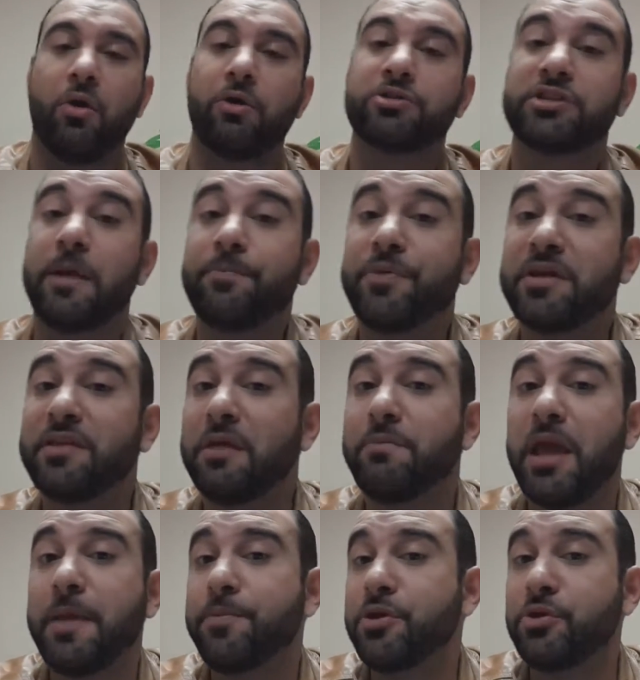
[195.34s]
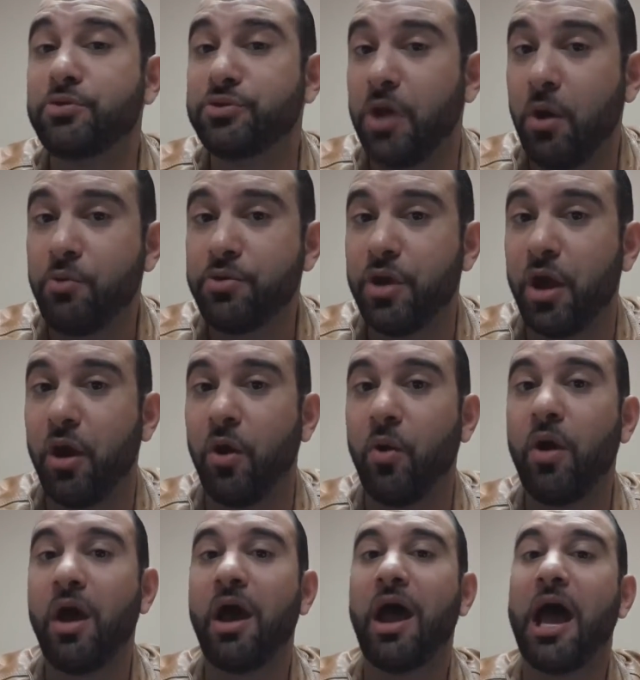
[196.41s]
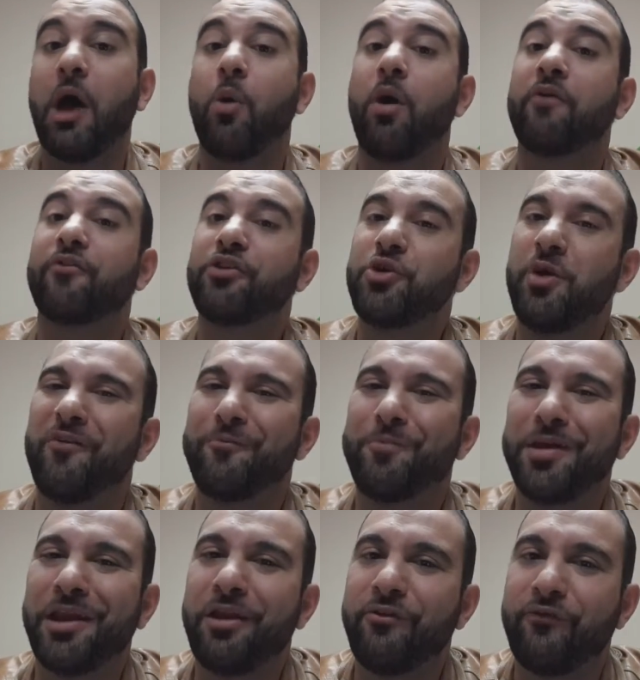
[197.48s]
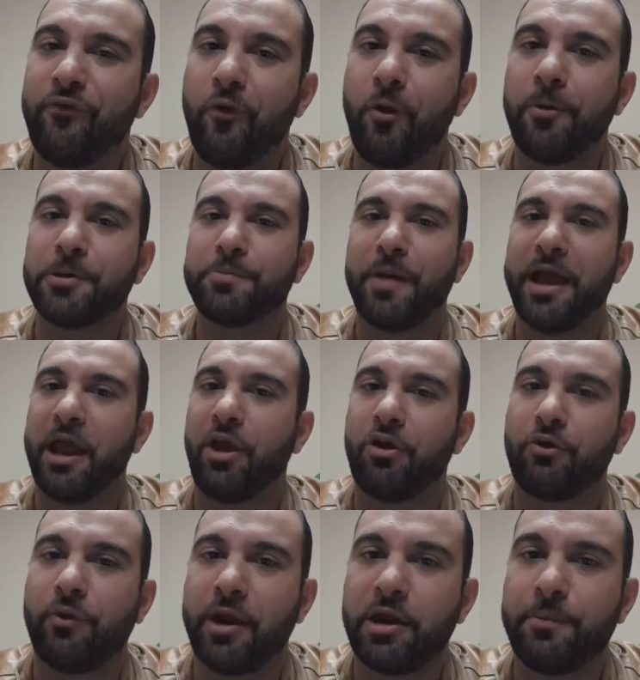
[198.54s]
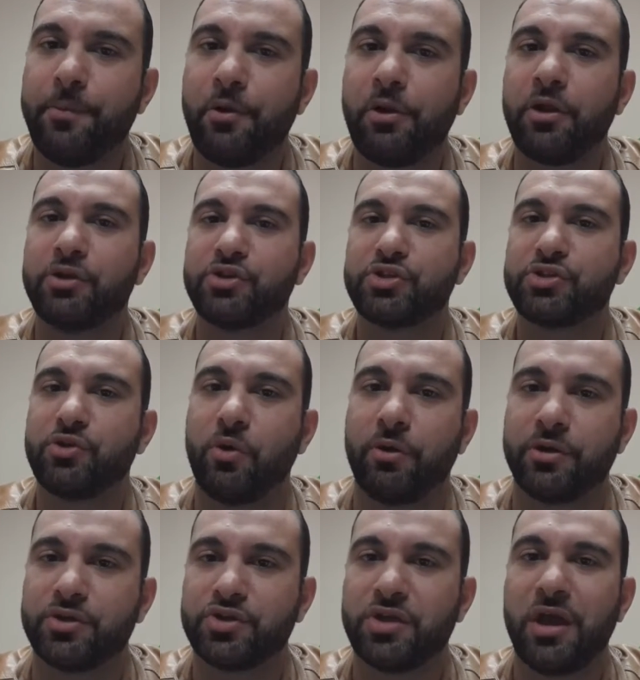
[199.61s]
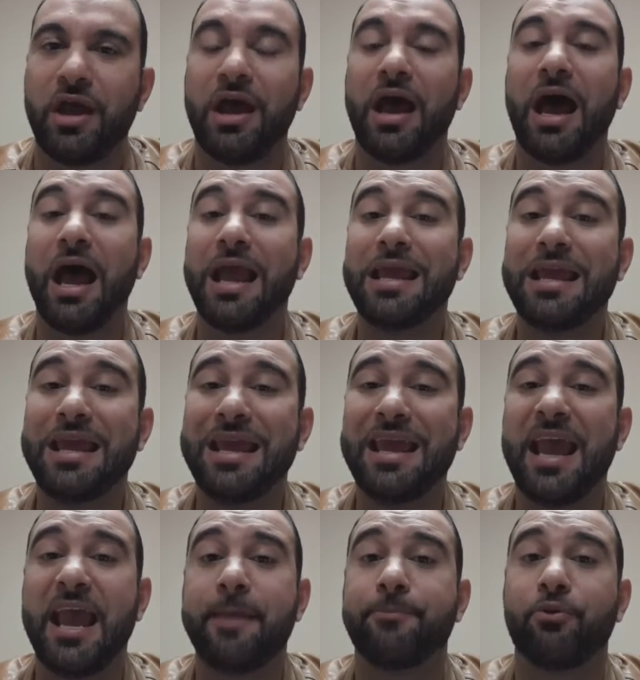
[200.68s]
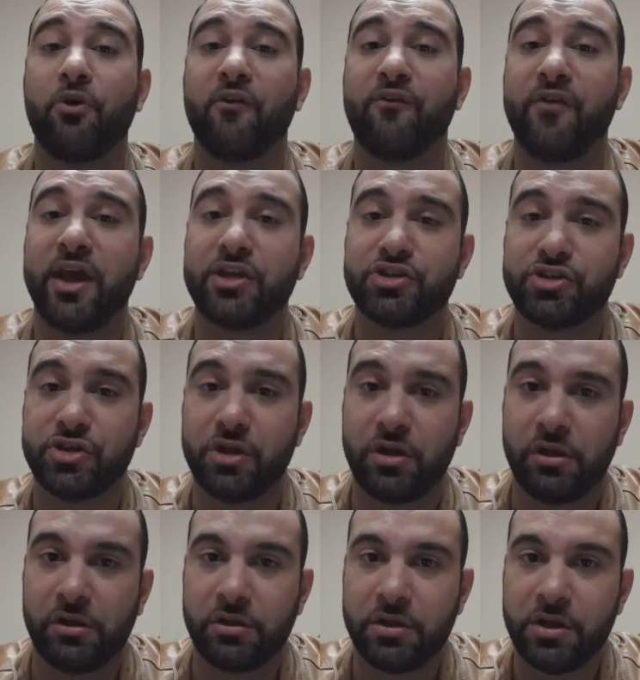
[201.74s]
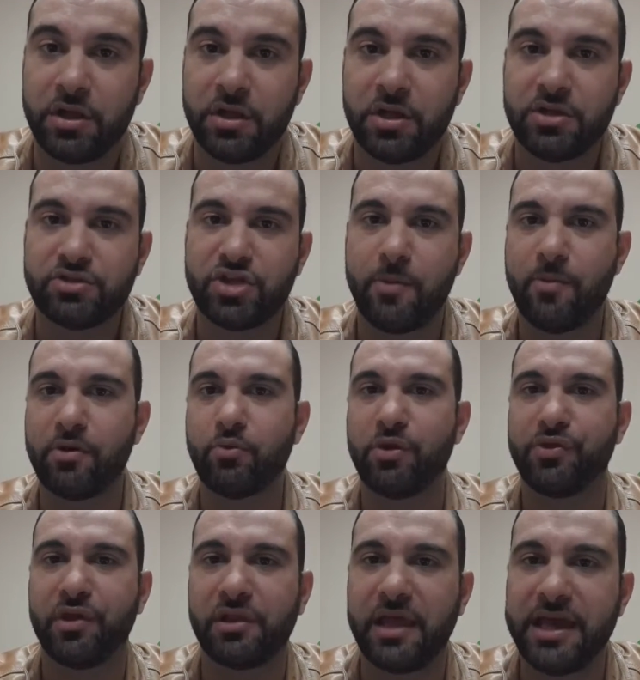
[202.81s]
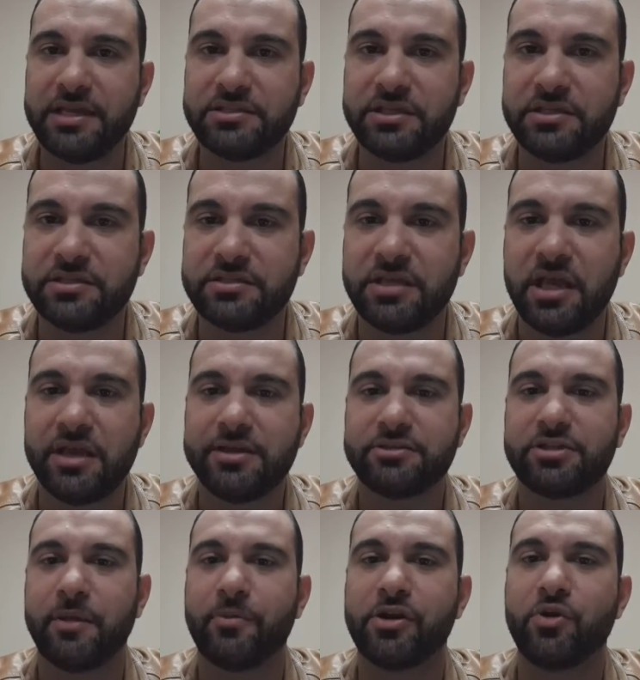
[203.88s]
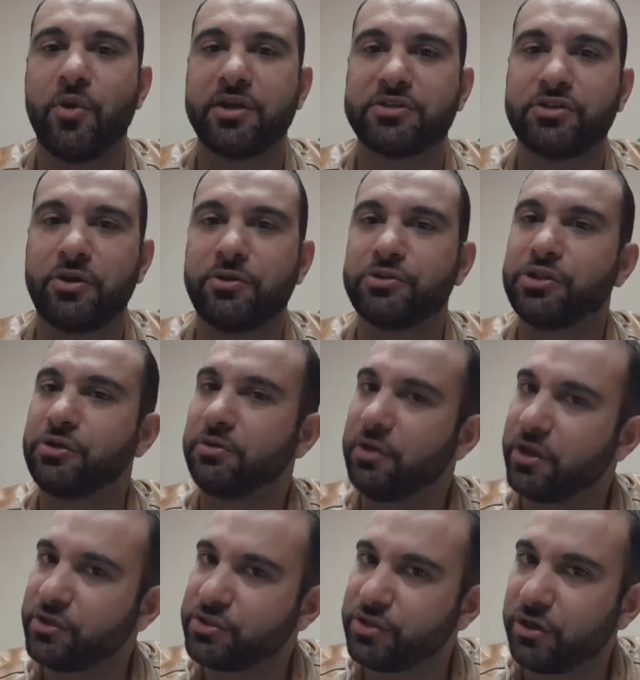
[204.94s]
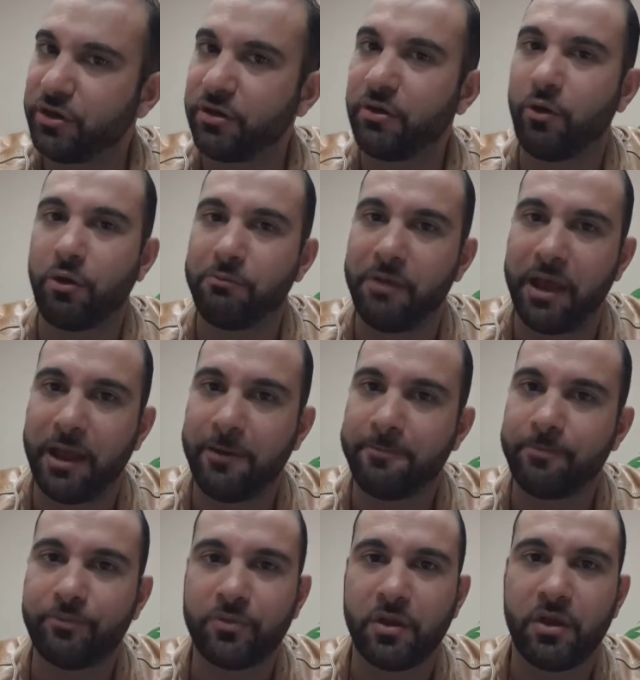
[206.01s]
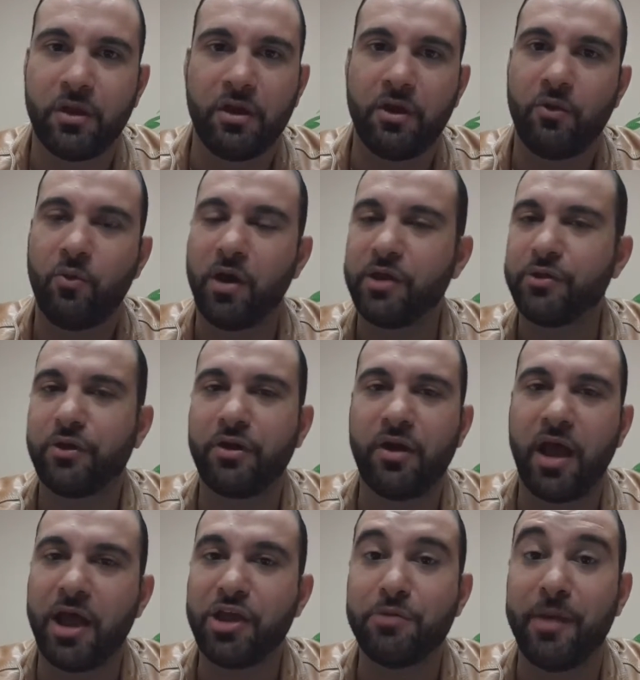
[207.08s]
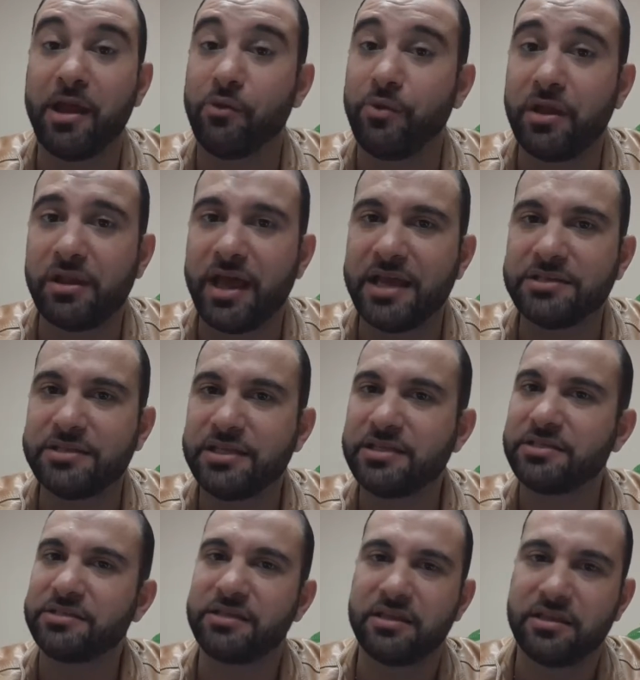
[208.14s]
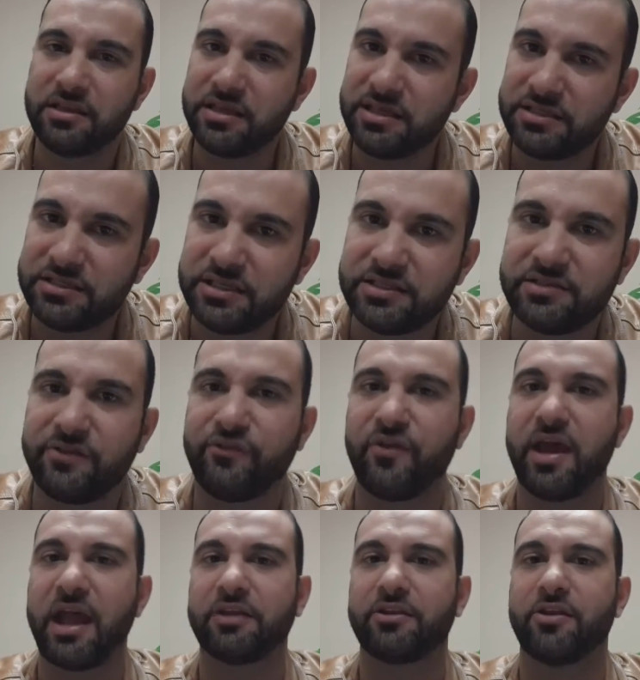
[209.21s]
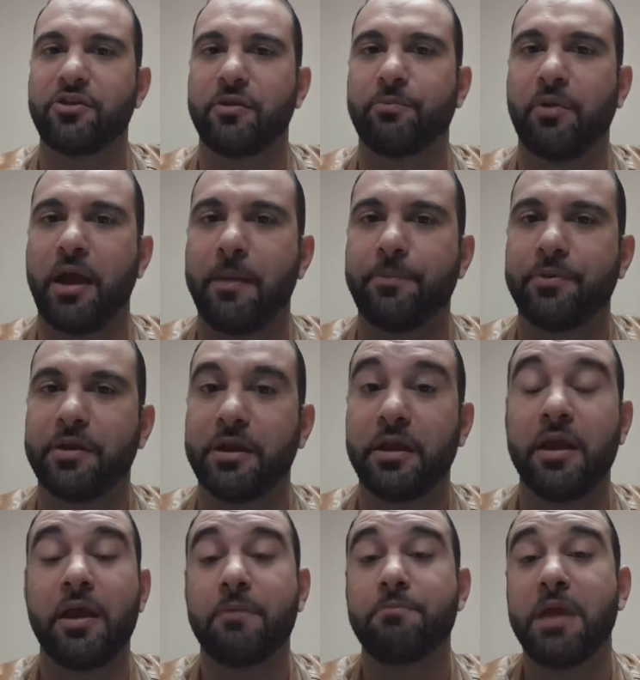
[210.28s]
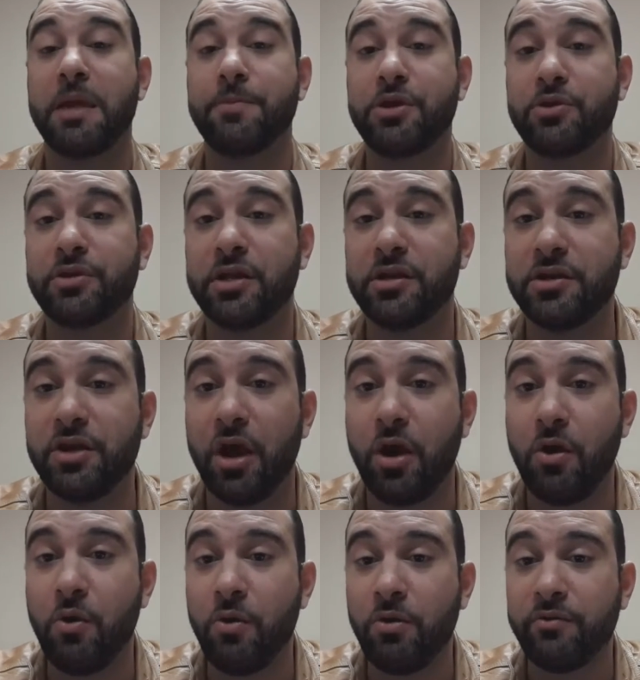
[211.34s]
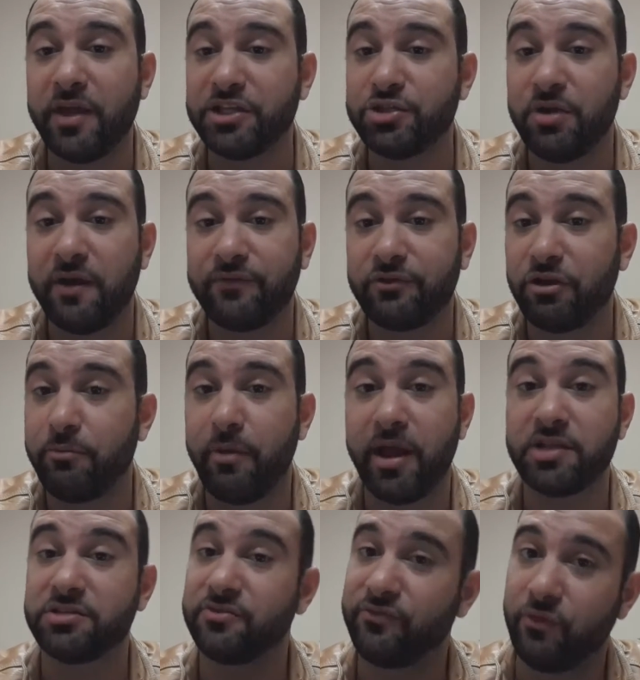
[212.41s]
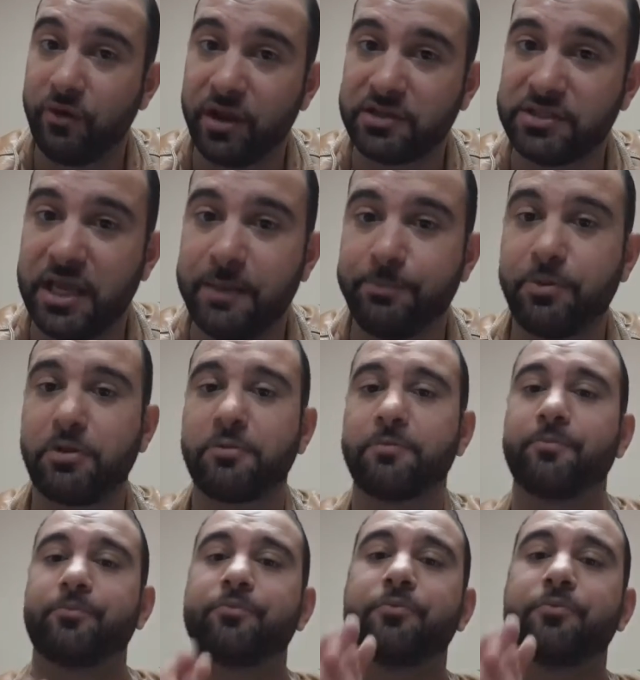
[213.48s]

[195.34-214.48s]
or something that maybe you don't know, however, you have been informed by a credible source, i.e., a professional. Someone with a license, someone who has told you, look, sir or ma'am, whether or not you might realize this, this is the fact on your property. Maybe you didn't know that you have termites, for example,